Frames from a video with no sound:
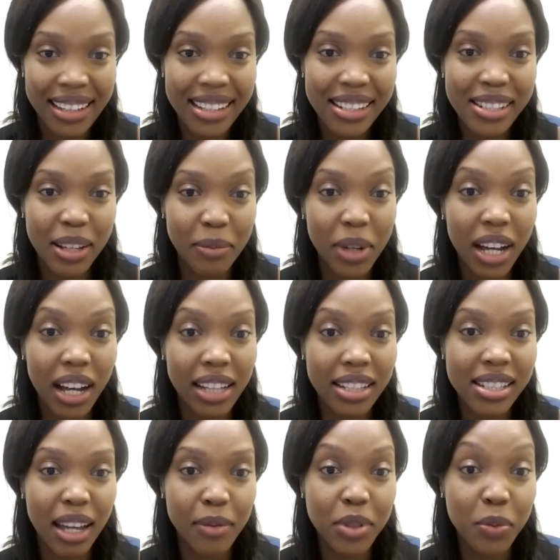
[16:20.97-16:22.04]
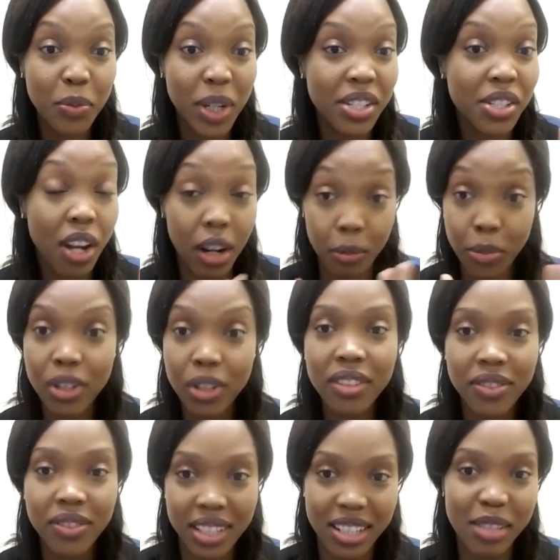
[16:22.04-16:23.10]
some concepts which are
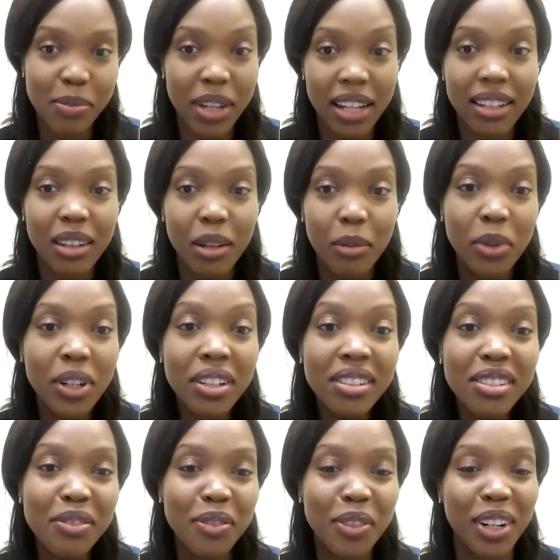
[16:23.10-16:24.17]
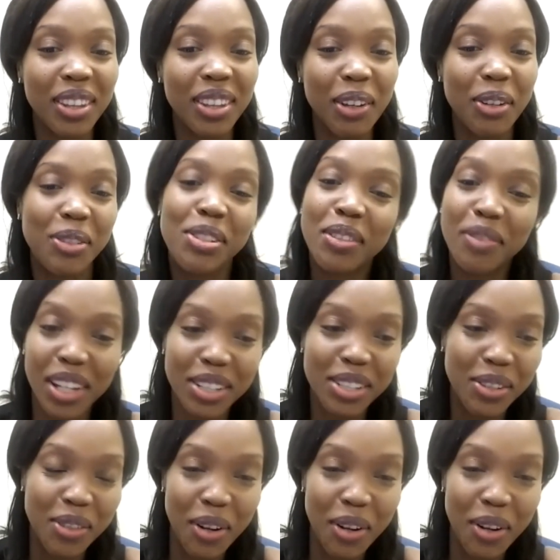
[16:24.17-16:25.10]
beautifully explained in the book for those of us who